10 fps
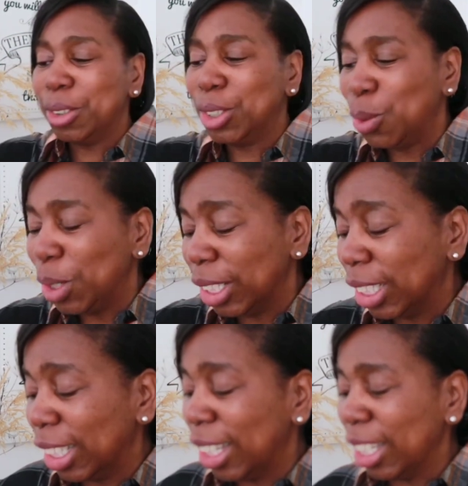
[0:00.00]
Put those to one
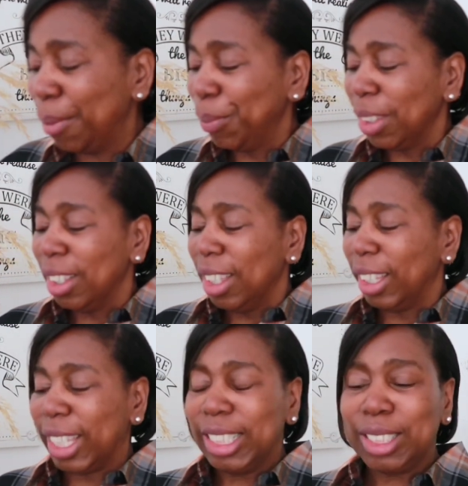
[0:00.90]
side.
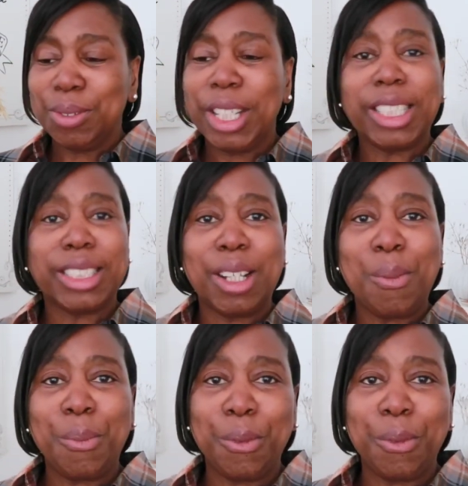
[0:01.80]
Okay, so next up,